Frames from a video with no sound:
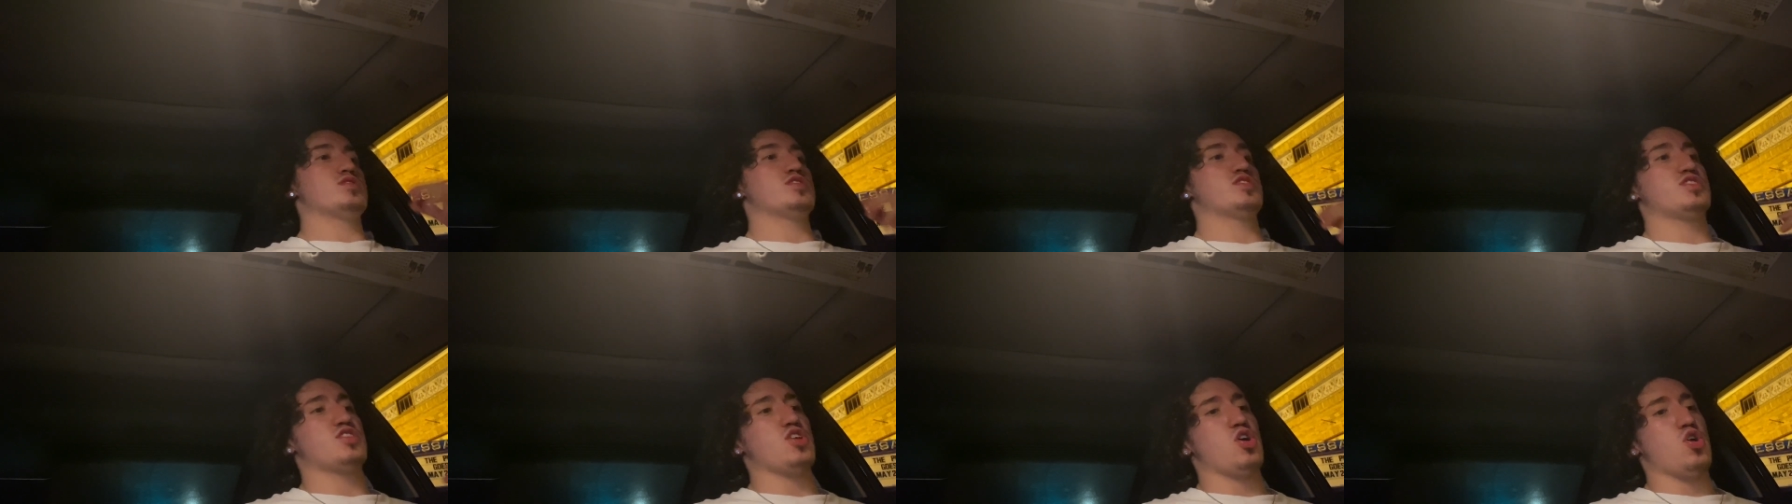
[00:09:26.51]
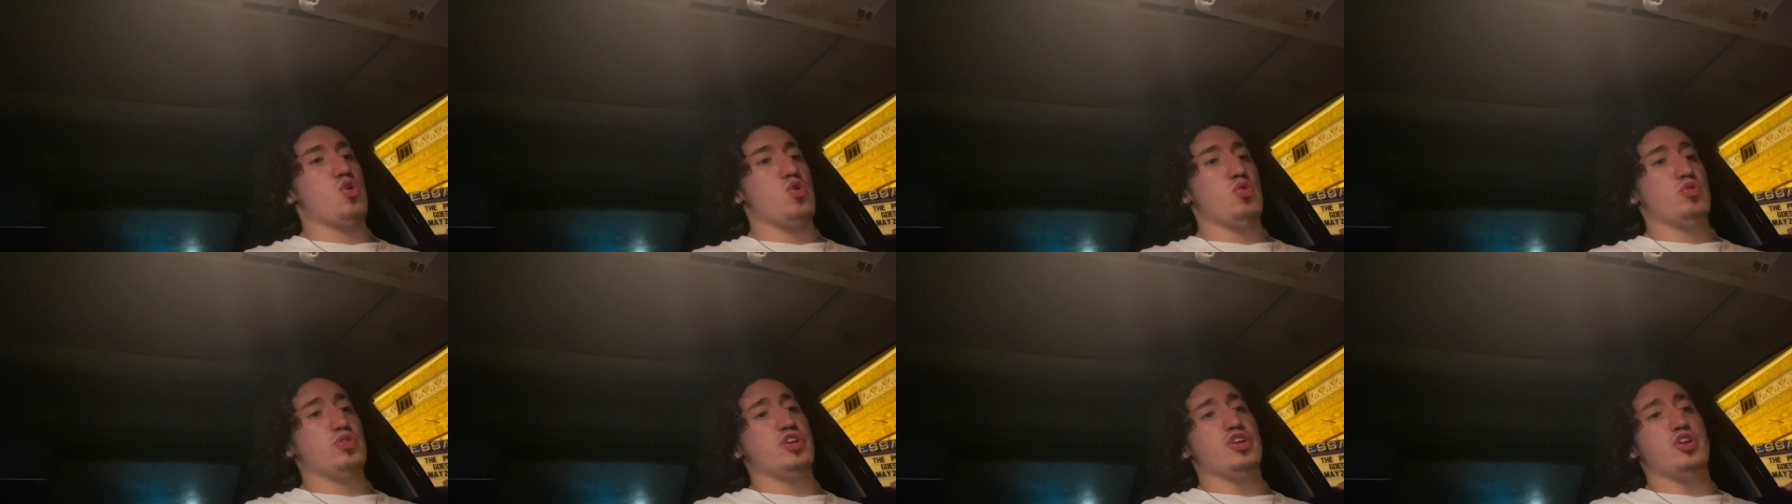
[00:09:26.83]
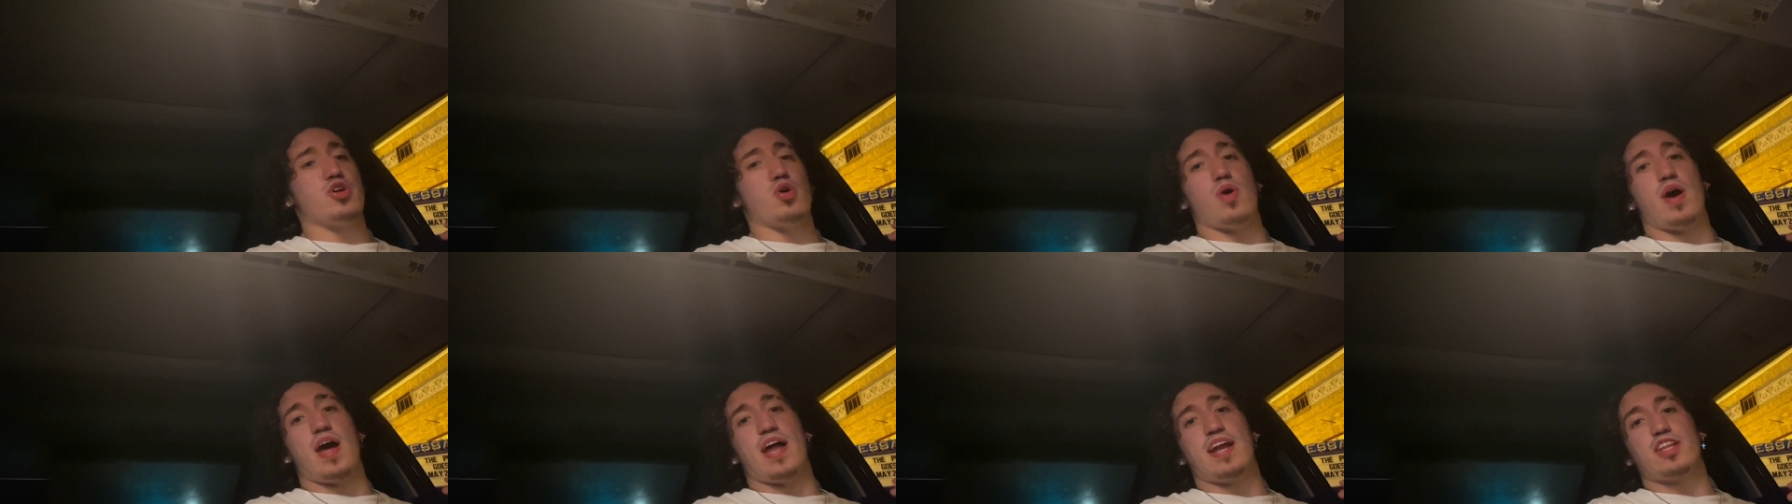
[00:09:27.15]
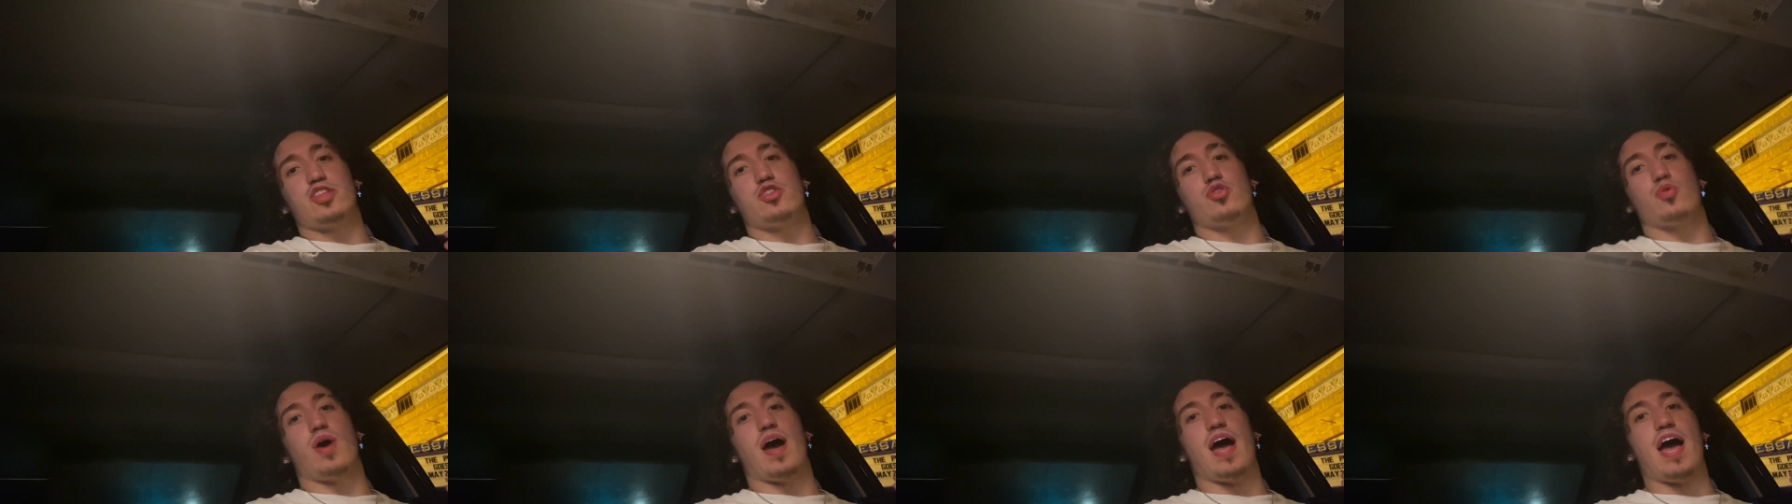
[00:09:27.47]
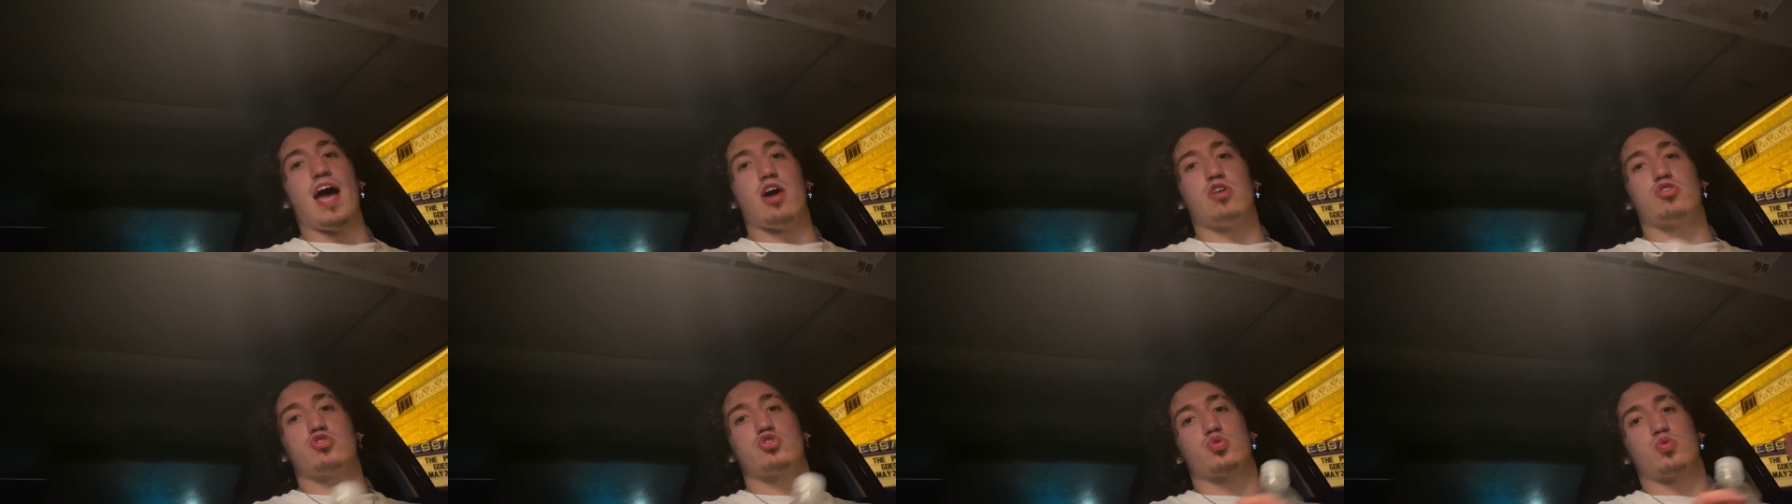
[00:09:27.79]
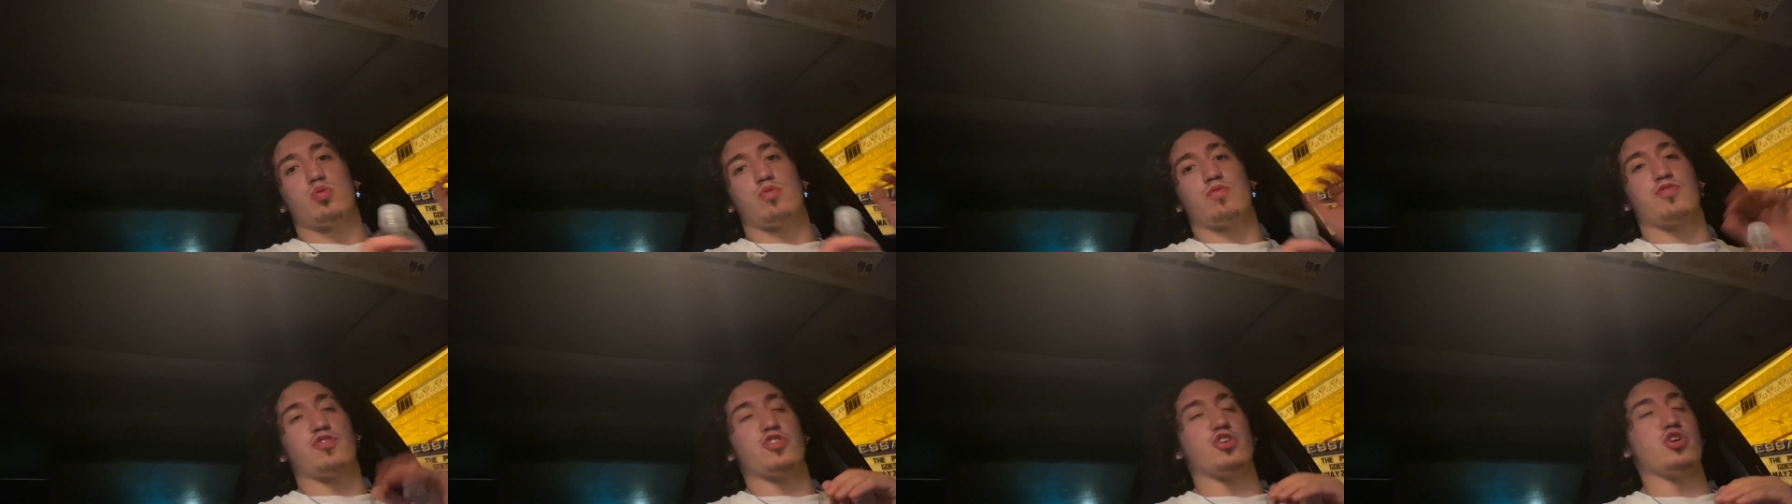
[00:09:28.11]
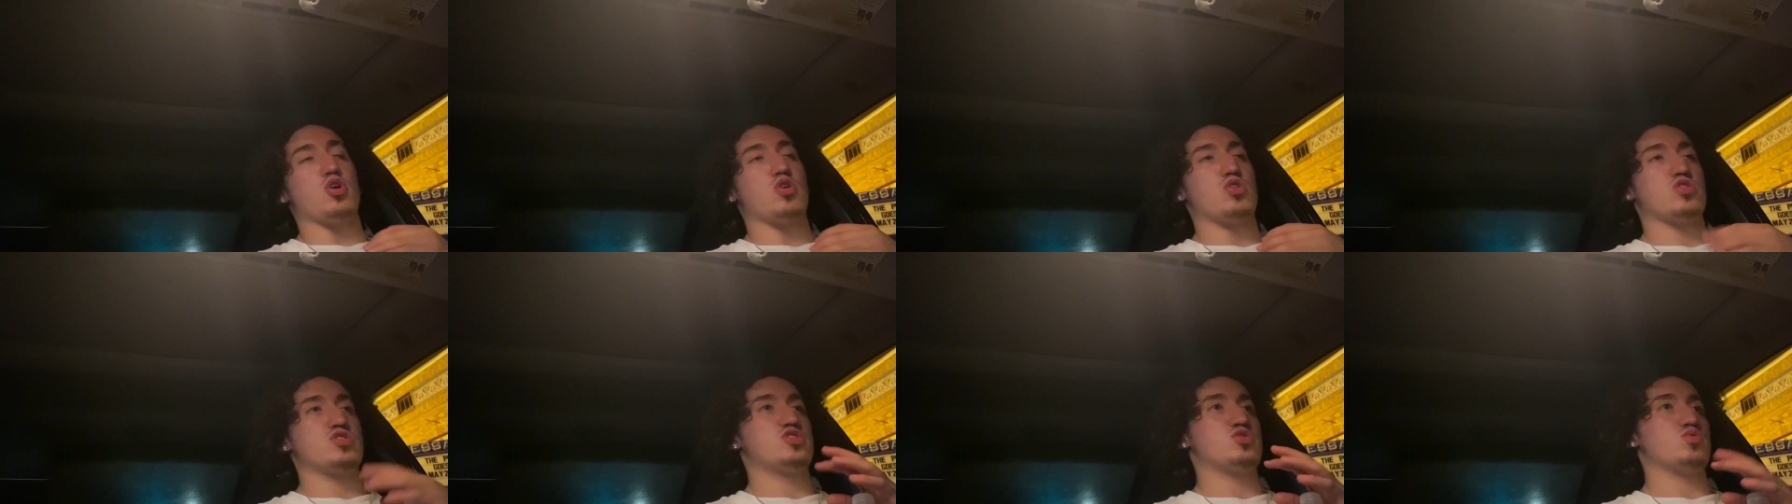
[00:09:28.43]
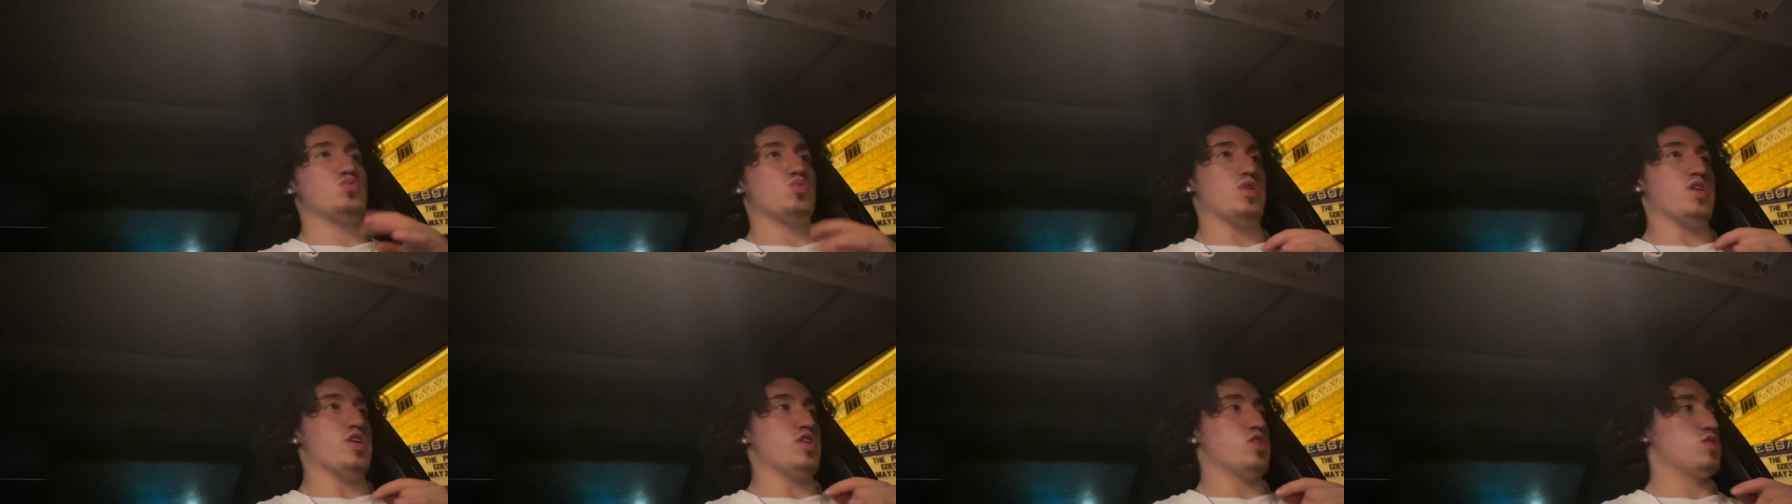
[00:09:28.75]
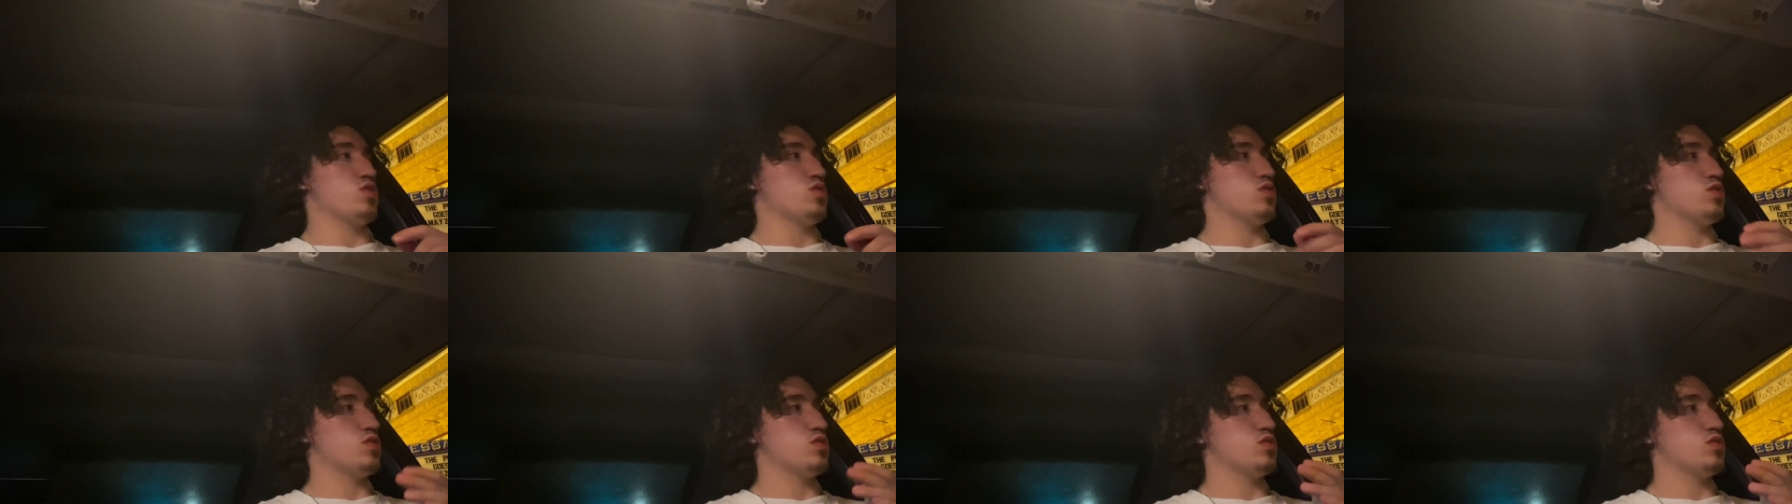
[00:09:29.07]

so you know, I had to do an outro for y'all to where,